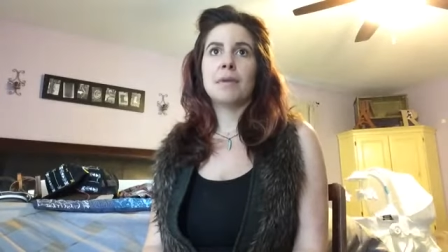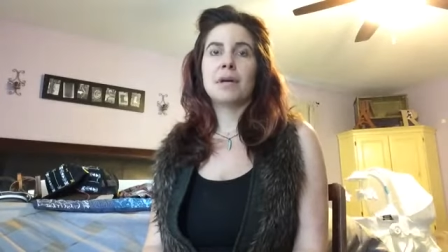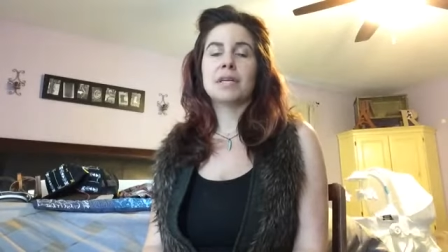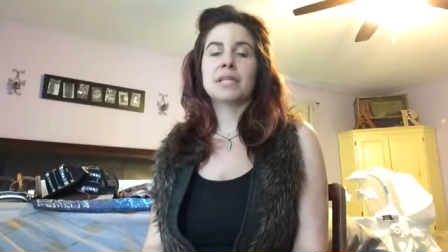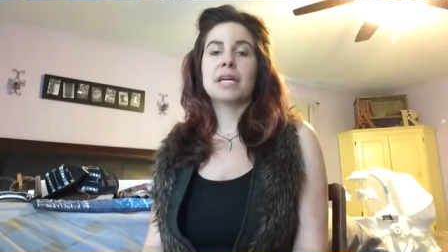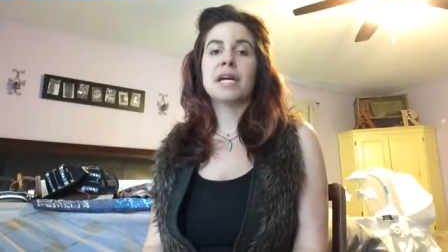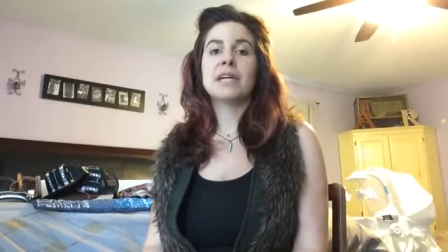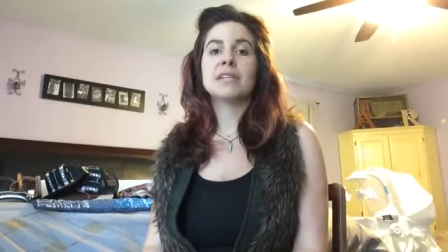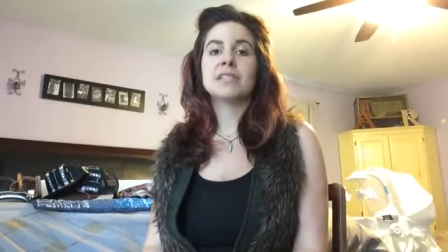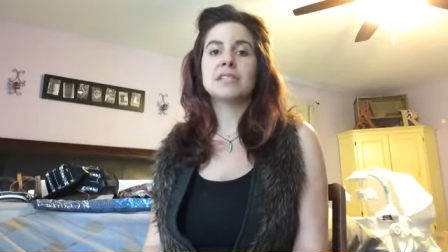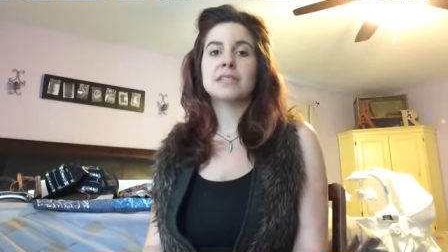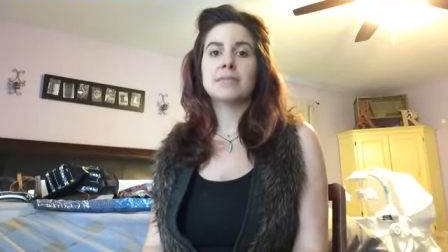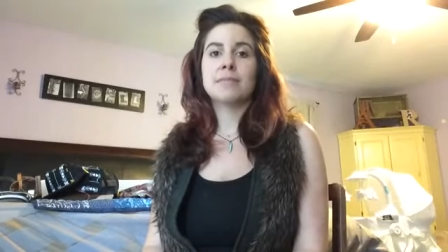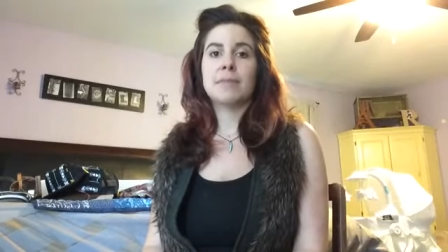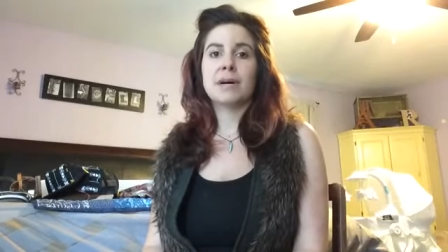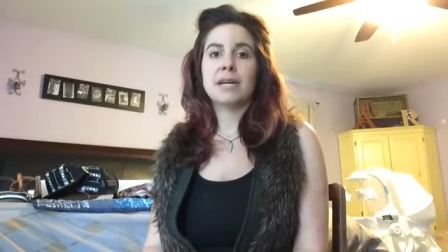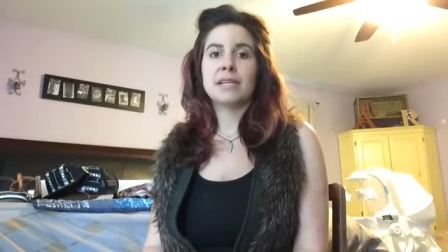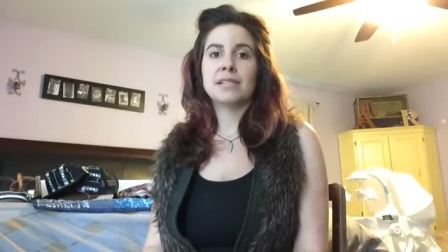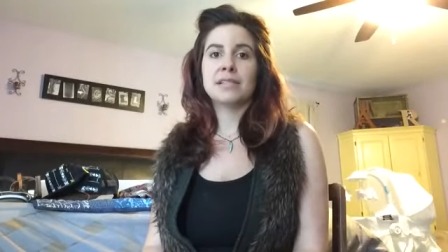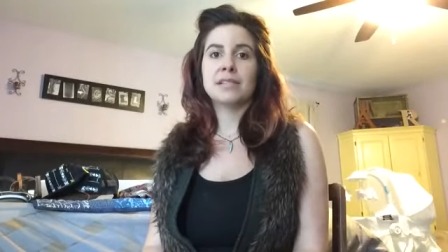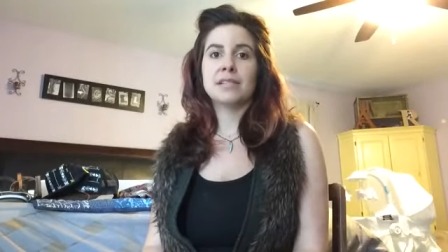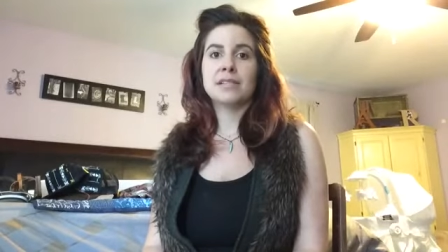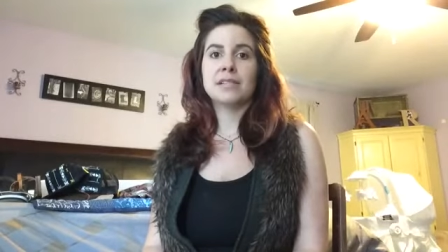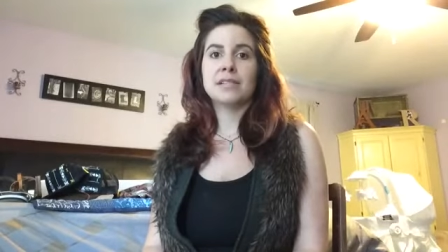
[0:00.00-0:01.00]

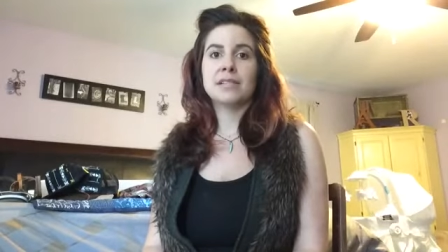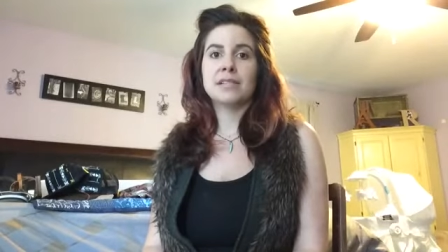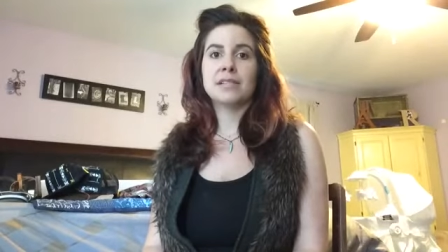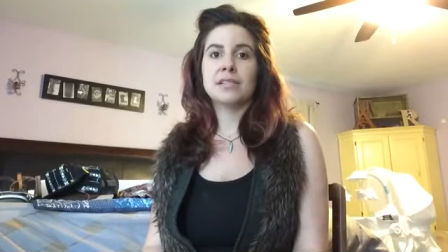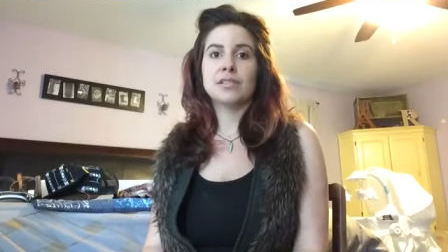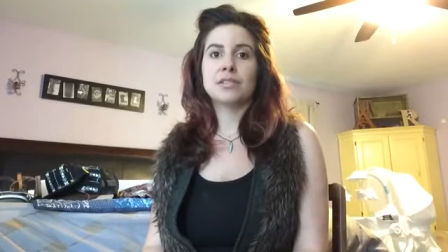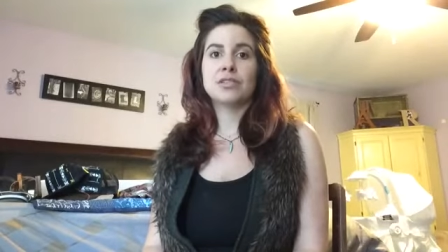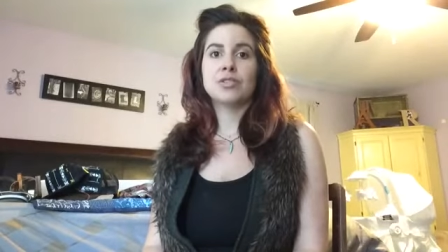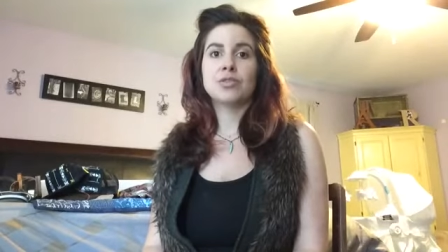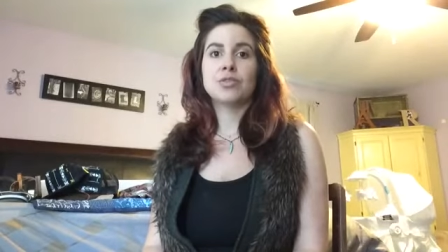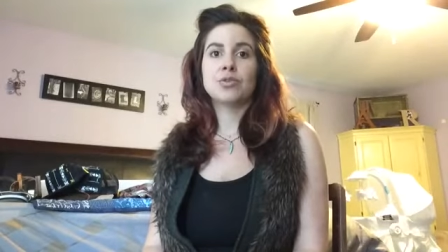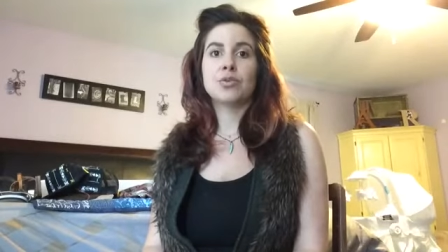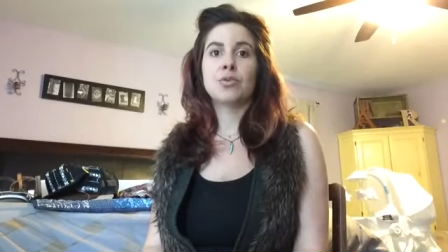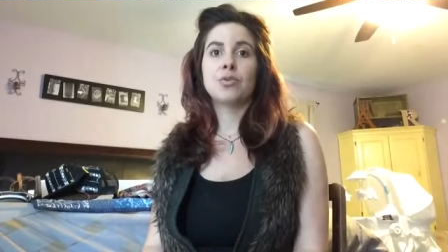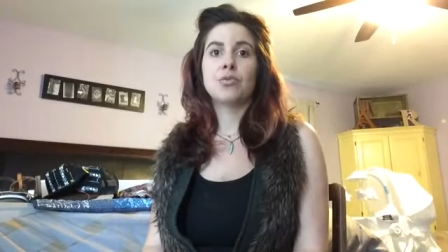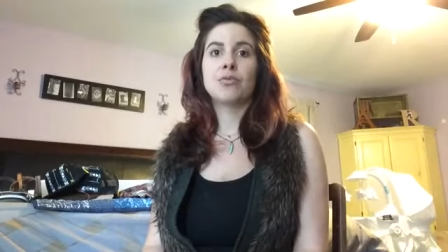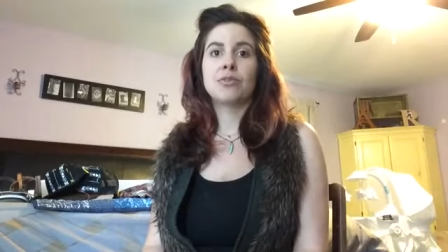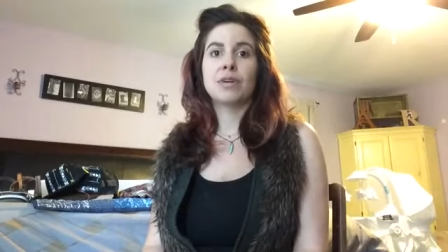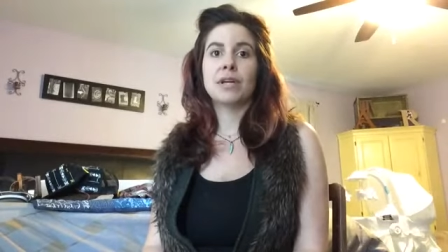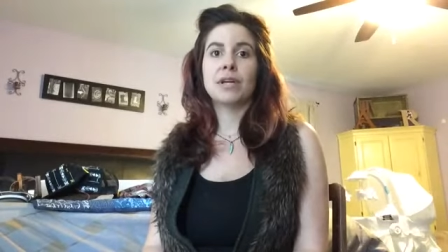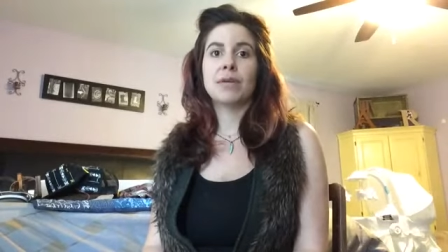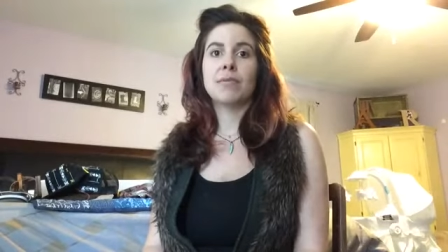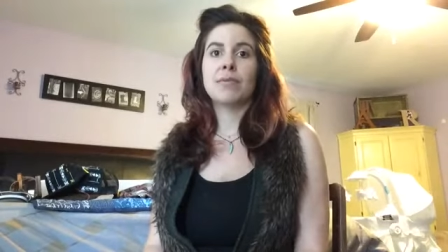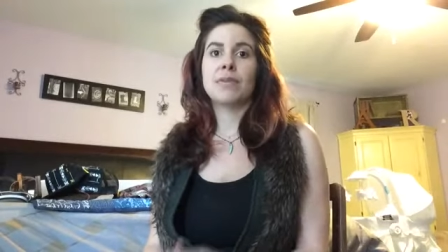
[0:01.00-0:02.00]
customizes
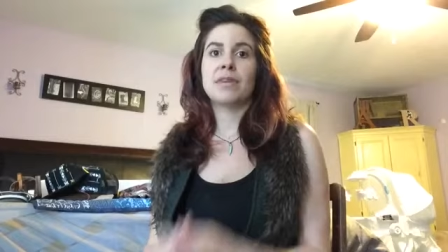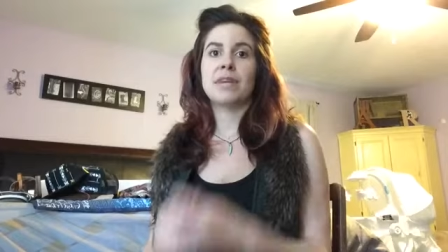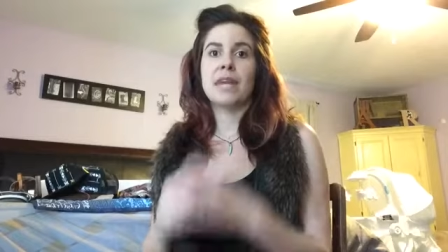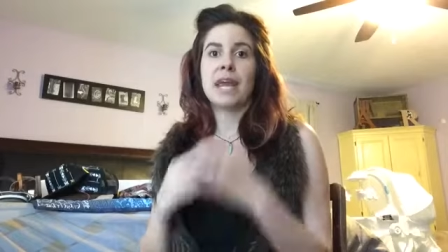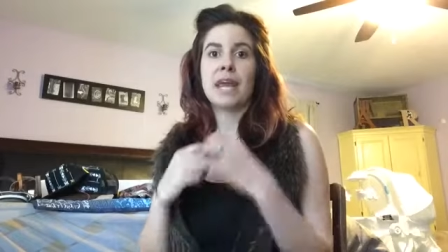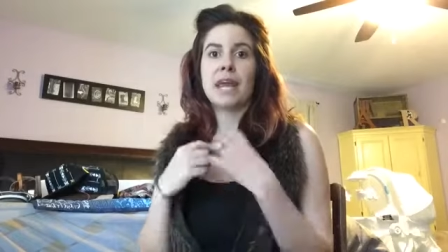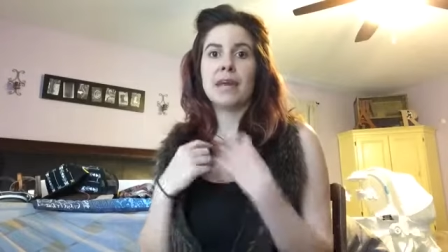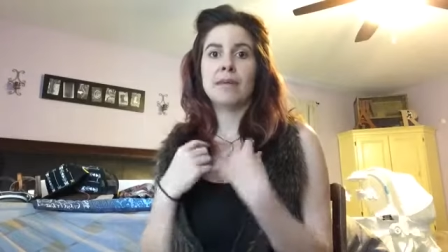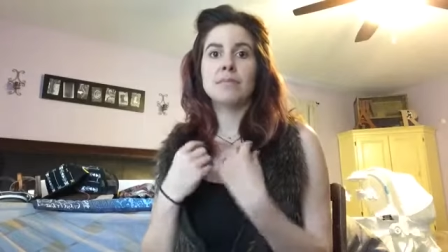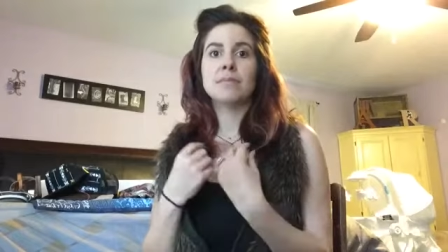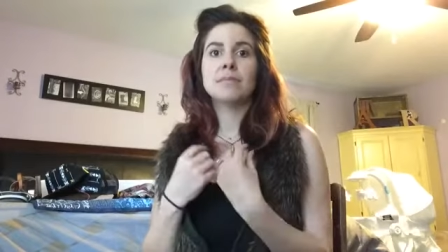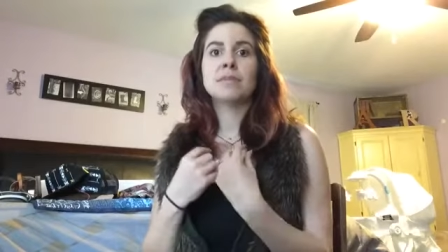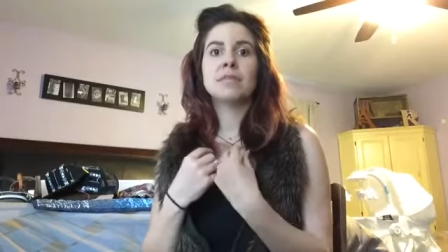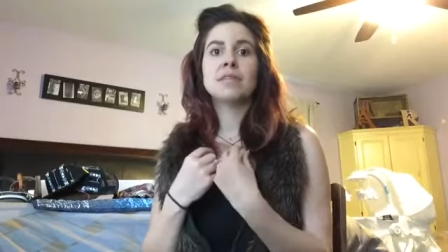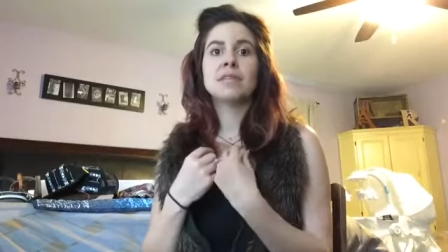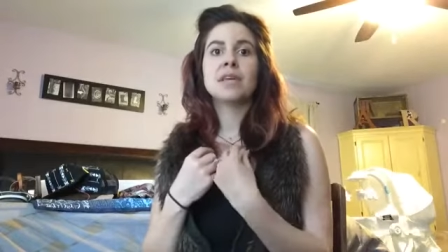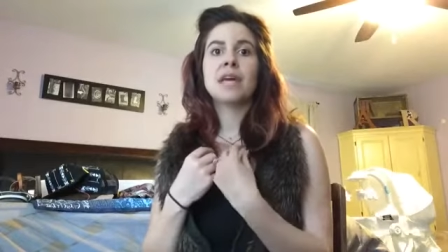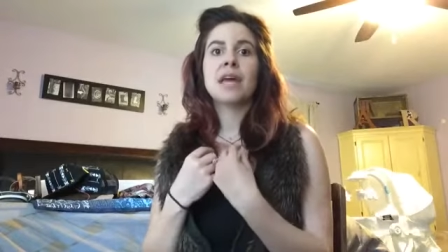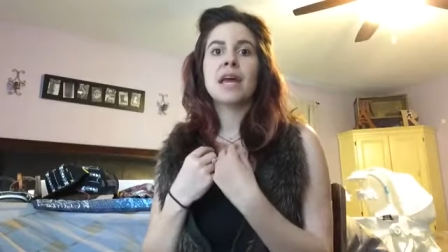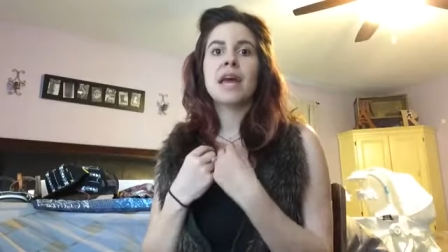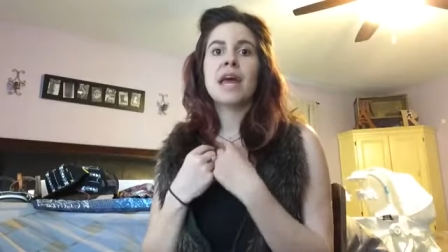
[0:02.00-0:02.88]
jewelry with names,